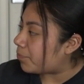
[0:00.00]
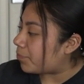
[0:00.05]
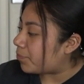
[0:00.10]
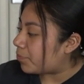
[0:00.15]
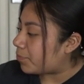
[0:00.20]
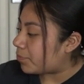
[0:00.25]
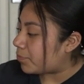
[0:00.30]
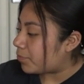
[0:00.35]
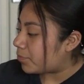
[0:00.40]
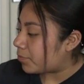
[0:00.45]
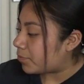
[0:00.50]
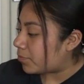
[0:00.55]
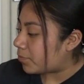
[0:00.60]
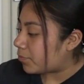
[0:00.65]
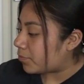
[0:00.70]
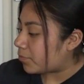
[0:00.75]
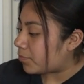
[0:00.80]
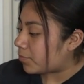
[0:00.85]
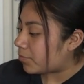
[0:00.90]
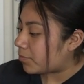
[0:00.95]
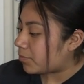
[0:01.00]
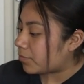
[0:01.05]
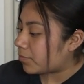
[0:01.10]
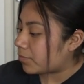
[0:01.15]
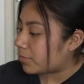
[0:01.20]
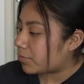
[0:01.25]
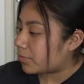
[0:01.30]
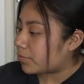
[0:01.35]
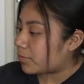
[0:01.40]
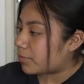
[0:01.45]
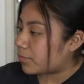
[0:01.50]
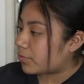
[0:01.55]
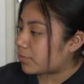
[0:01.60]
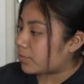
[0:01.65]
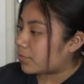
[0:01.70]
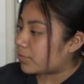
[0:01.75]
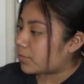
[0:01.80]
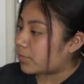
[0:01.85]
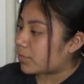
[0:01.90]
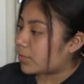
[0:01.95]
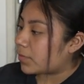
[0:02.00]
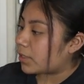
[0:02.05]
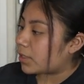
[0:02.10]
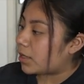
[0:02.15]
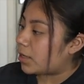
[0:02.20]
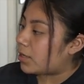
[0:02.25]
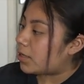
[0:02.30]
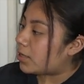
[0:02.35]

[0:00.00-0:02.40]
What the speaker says: Nothing is said.